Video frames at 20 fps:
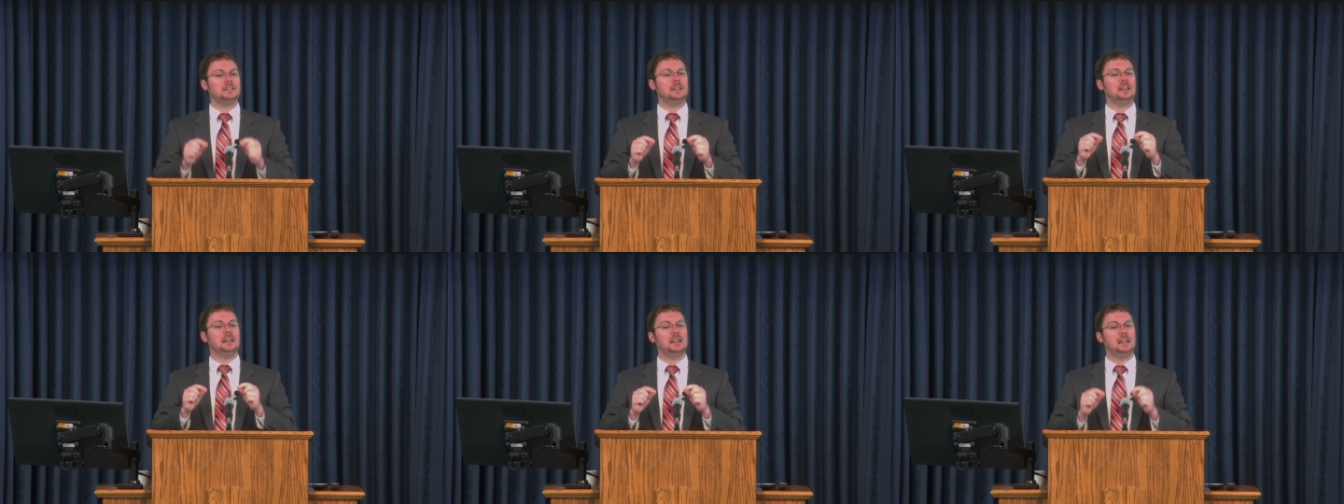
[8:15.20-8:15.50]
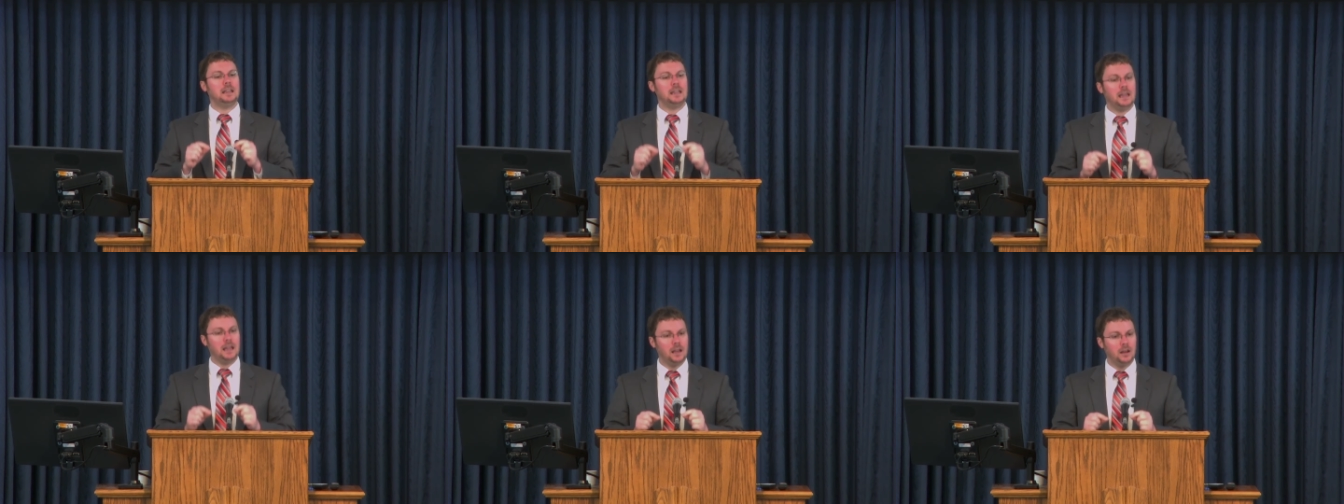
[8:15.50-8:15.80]

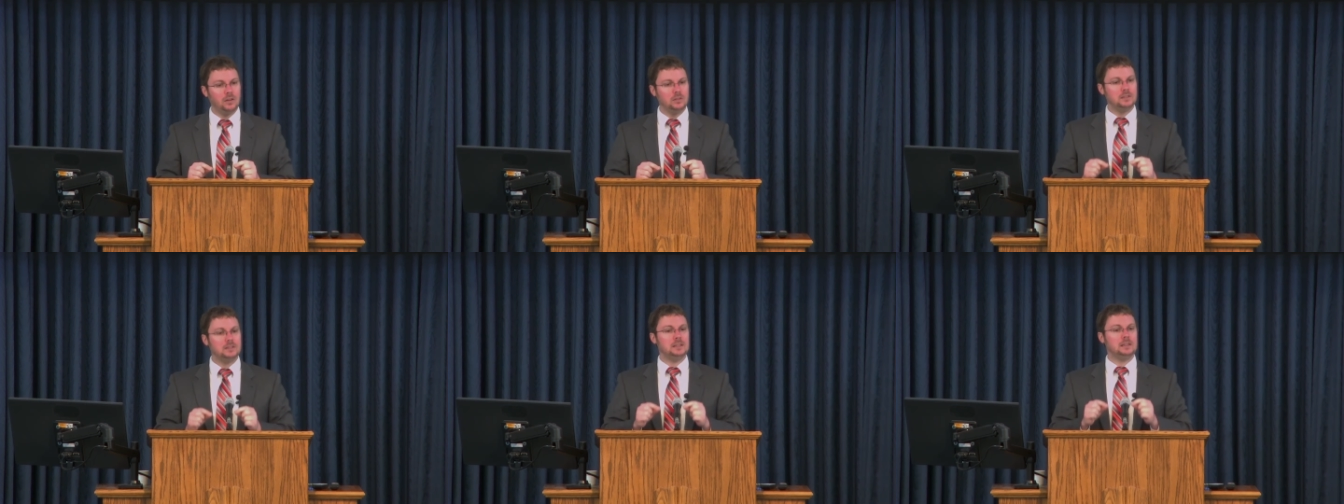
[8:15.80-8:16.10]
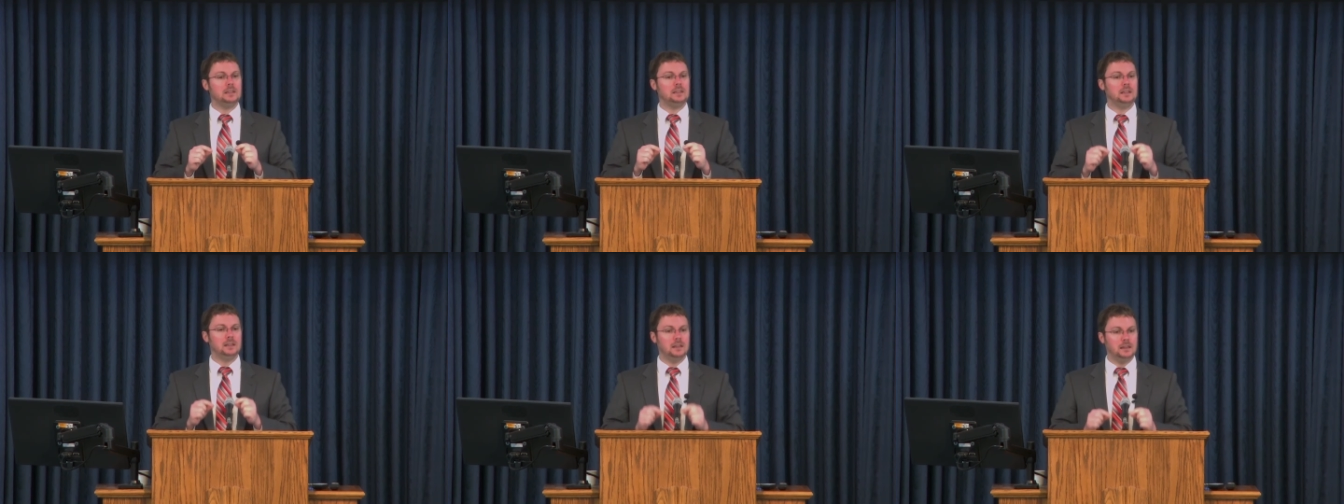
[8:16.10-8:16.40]

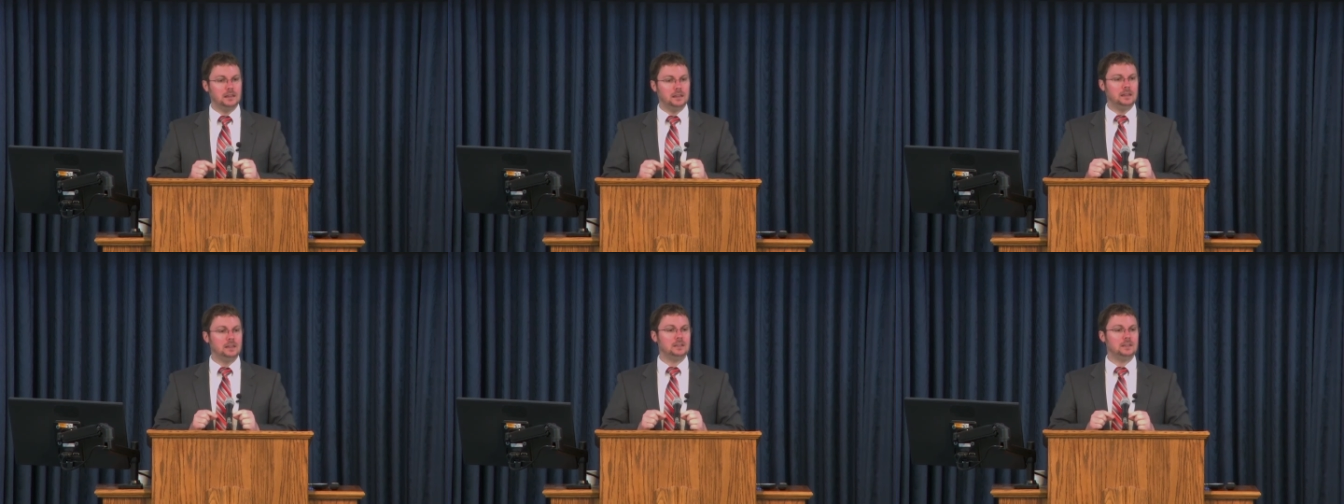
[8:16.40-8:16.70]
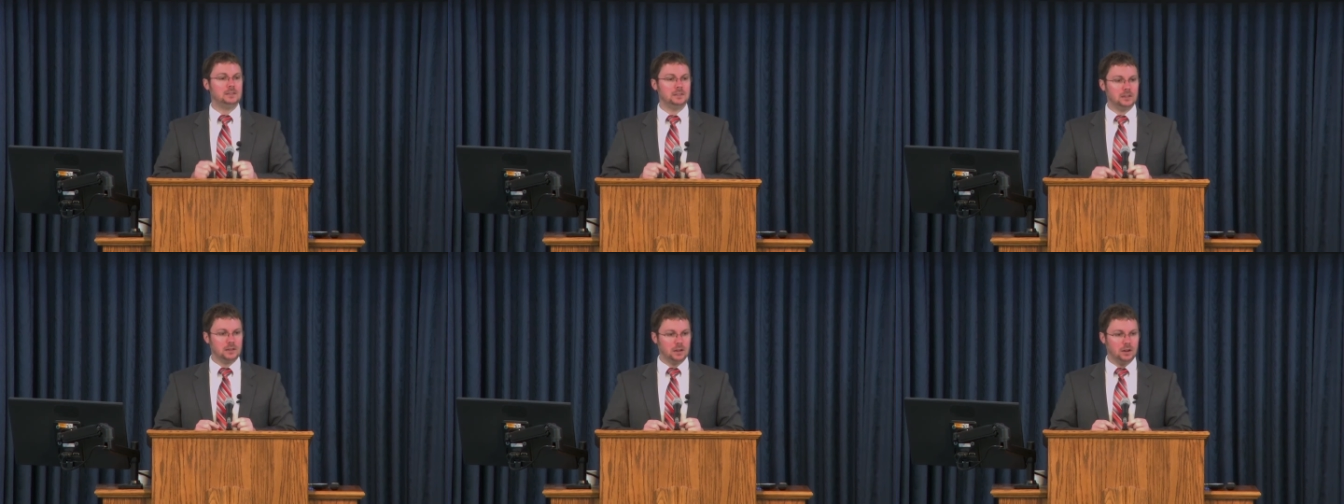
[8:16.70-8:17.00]
counted this
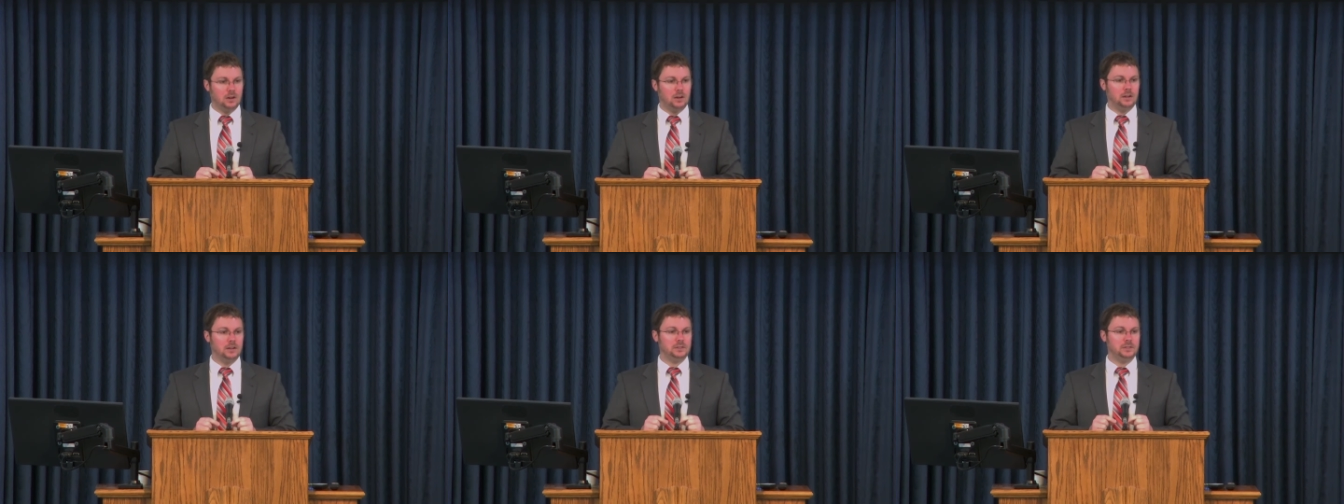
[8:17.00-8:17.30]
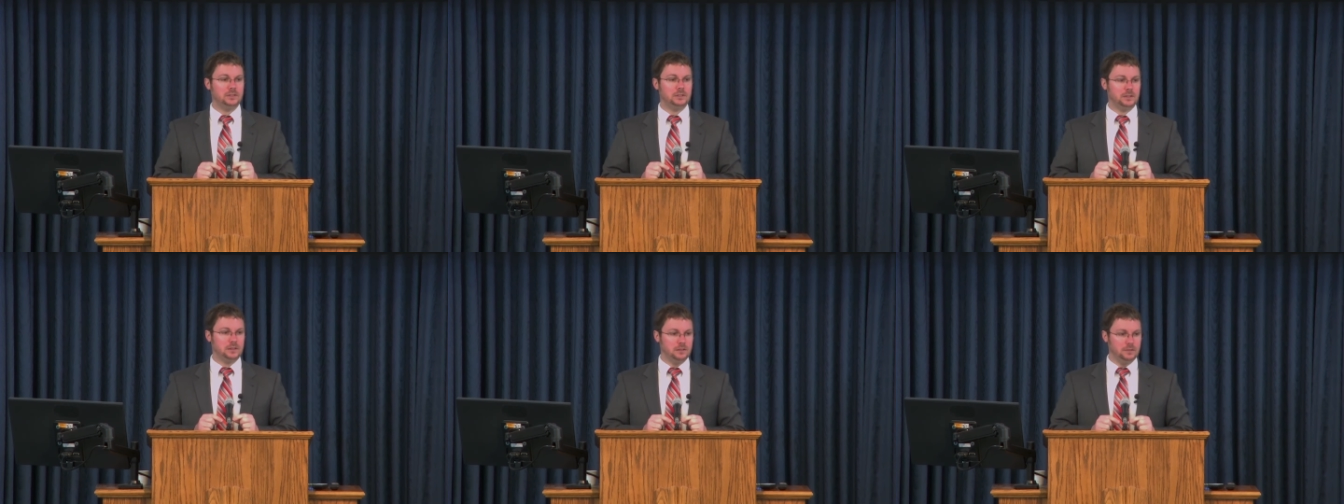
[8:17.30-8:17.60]

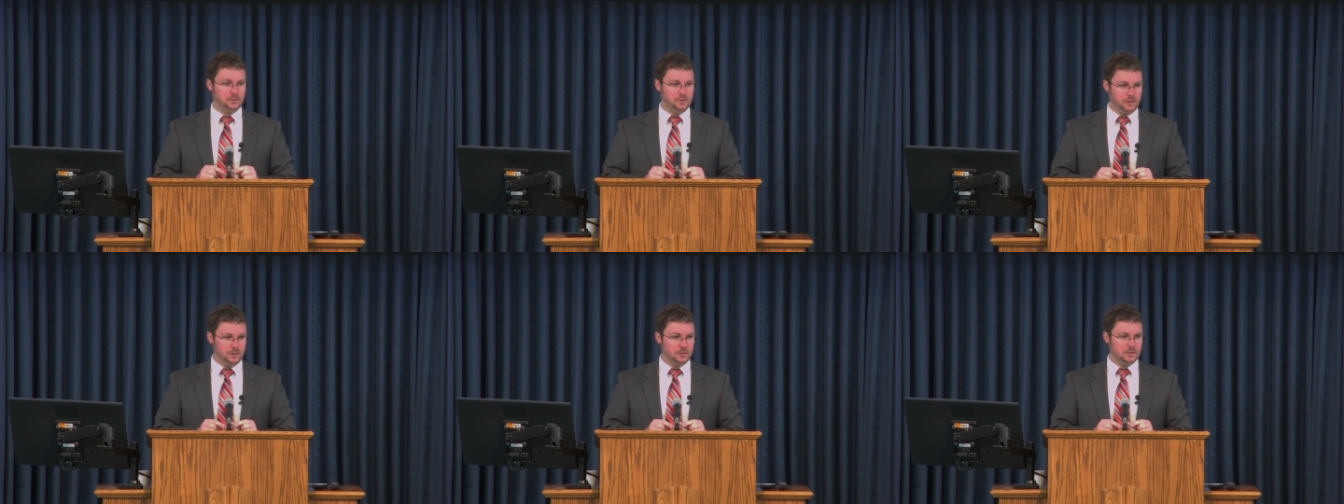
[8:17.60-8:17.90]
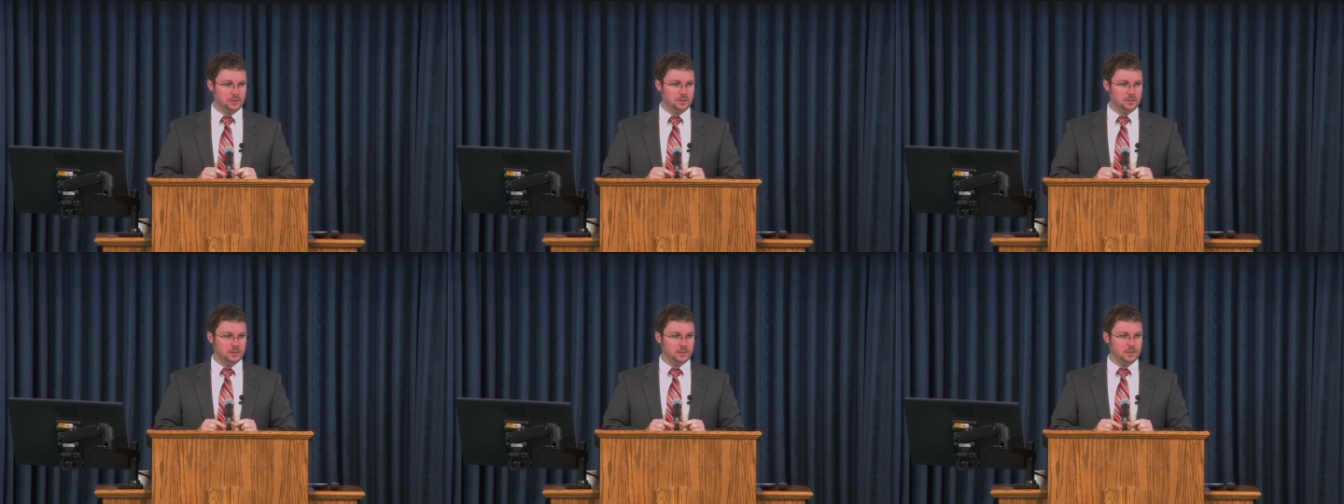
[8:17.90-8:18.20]
cost
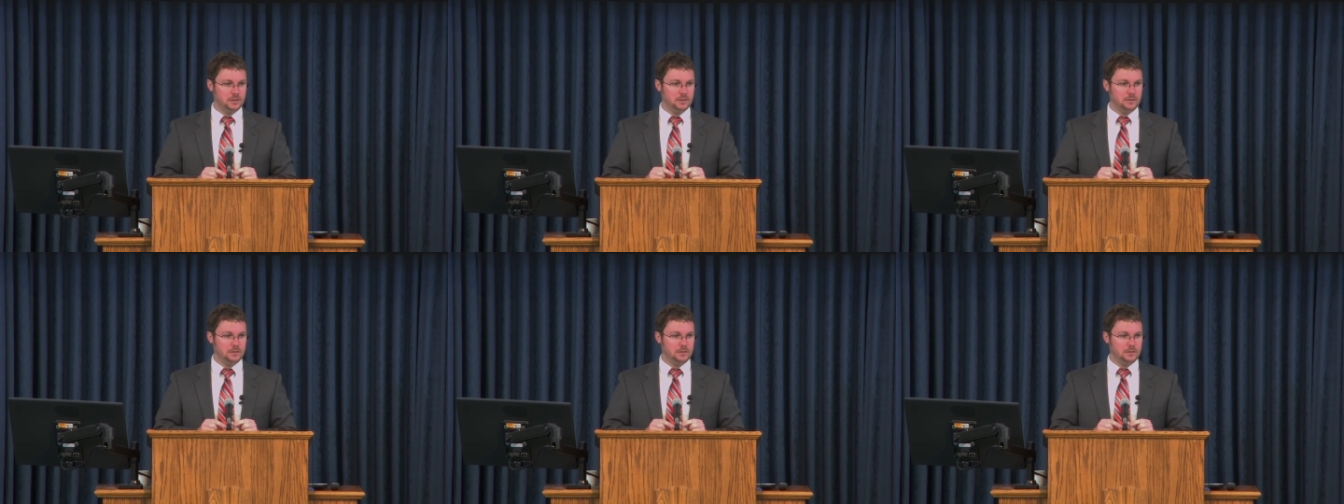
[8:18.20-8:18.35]
first.